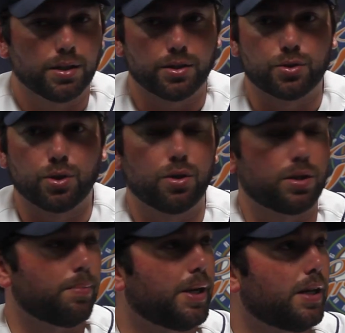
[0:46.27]
control,
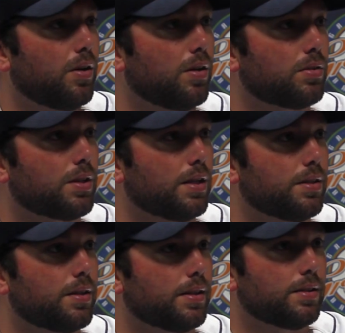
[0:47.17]
command, all those
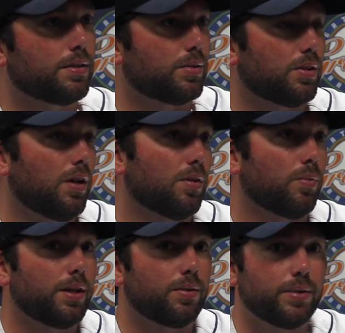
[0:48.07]
kinds of things. Because with all
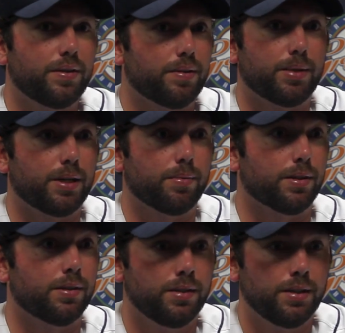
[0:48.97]
the weather, we haven't been able to